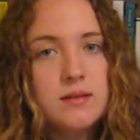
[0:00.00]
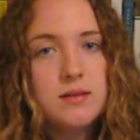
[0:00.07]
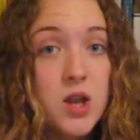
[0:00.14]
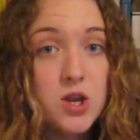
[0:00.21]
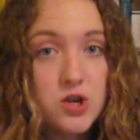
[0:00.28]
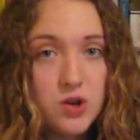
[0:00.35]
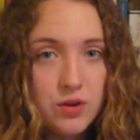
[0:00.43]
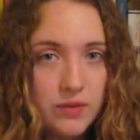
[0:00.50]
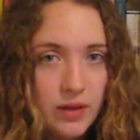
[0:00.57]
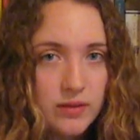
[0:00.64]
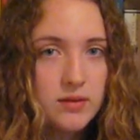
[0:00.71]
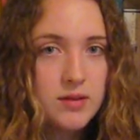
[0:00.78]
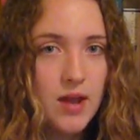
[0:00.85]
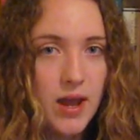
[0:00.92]
In
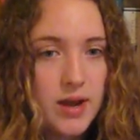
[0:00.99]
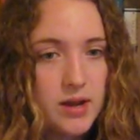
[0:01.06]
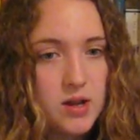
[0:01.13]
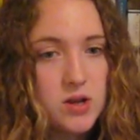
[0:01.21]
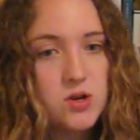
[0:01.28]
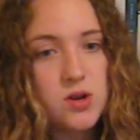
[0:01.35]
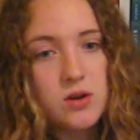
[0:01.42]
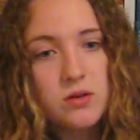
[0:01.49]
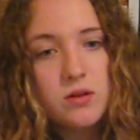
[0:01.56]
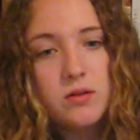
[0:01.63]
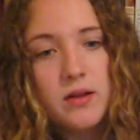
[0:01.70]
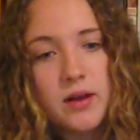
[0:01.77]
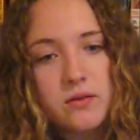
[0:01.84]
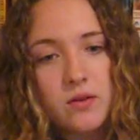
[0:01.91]
2010, General
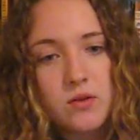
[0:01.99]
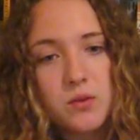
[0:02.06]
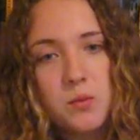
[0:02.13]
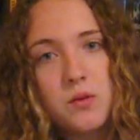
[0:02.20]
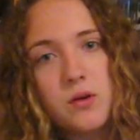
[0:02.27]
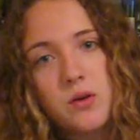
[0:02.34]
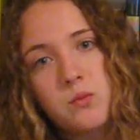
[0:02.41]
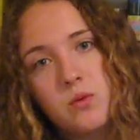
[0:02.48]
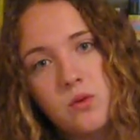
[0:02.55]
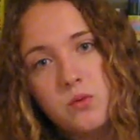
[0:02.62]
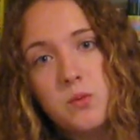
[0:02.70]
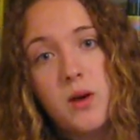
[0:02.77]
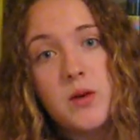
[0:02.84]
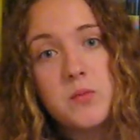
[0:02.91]
Electric reported
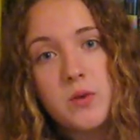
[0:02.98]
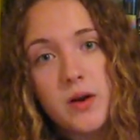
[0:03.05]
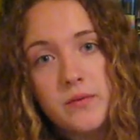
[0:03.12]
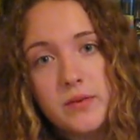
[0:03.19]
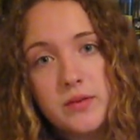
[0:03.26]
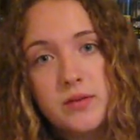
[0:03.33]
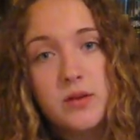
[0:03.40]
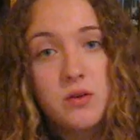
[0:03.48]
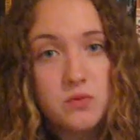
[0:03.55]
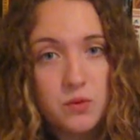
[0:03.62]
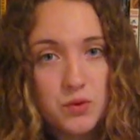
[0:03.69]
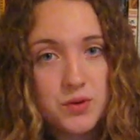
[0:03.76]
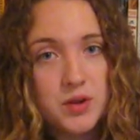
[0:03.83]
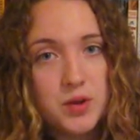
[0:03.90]
worldwide profits of
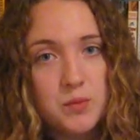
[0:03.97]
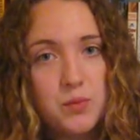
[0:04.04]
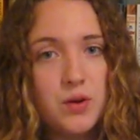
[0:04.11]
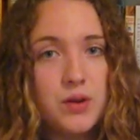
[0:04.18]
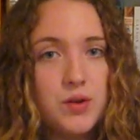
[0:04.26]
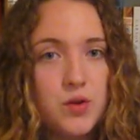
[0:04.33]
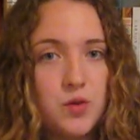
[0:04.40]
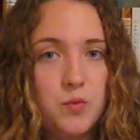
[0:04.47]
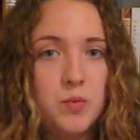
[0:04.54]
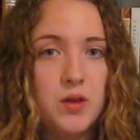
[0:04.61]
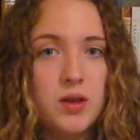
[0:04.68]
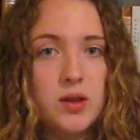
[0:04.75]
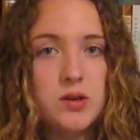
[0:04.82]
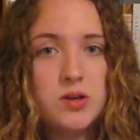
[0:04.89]
$14.2
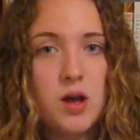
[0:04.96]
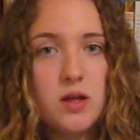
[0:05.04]
billion